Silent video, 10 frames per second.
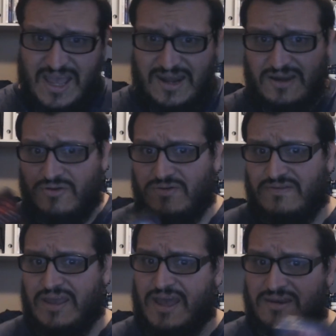I
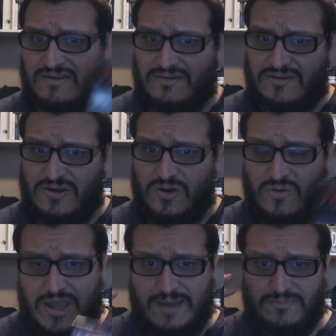noticed they had
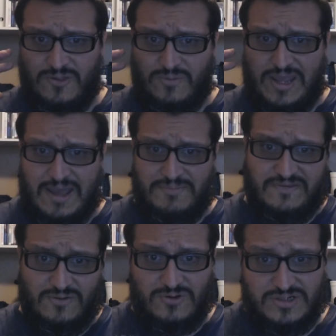the way
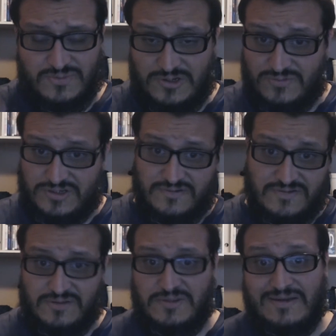Amazon works, when you reserve
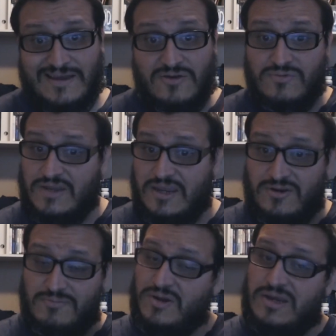something, they don't take
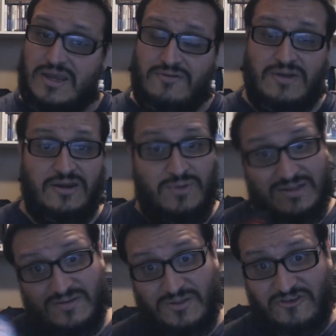your money out right away
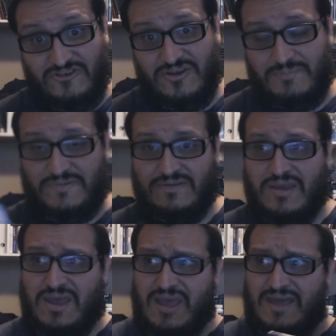until it ships,
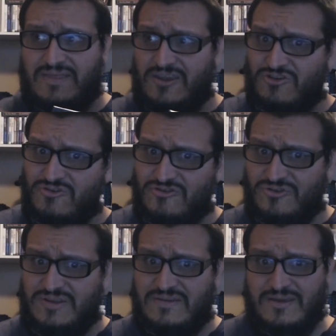and they
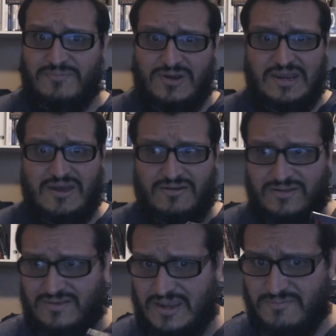usually take money out a
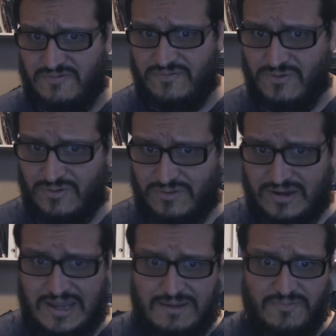day before, the
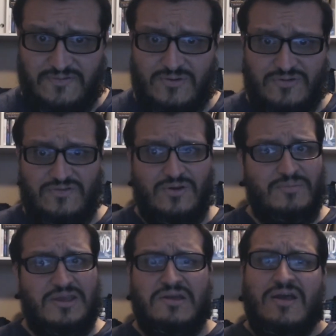night before. So I'm
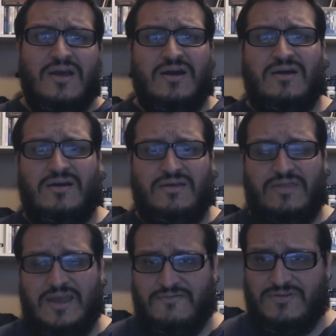like,
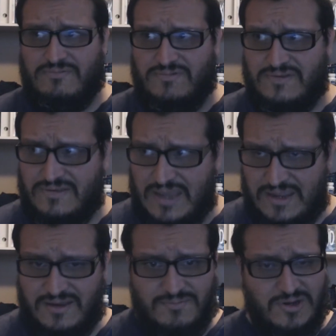they haven't
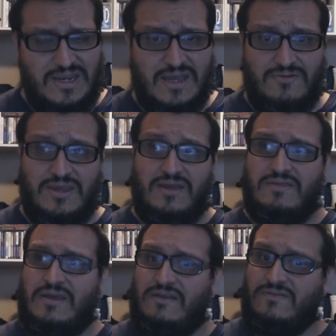taken money out
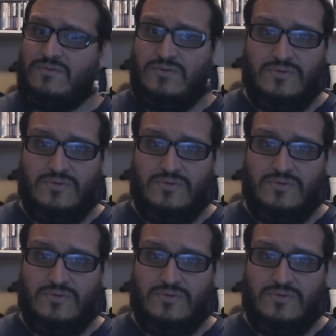yet. That's cool,